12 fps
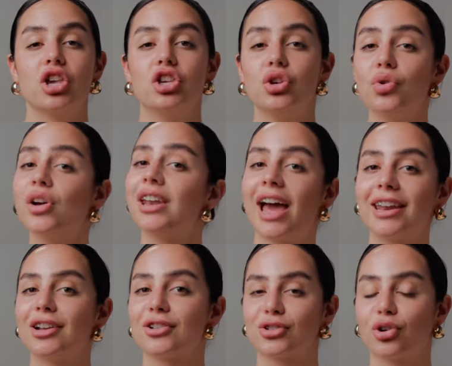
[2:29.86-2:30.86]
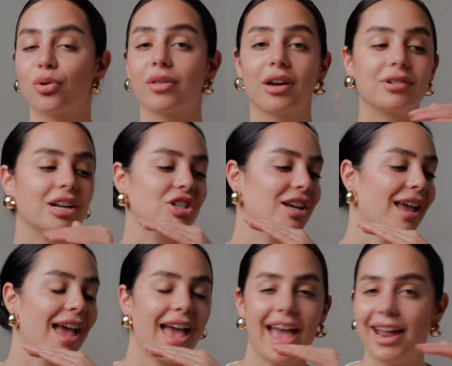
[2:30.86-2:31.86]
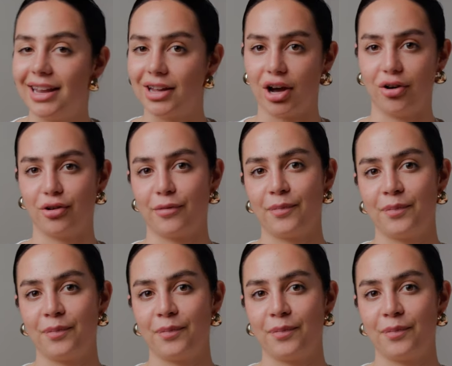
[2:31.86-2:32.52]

you can edit your store without touching any code.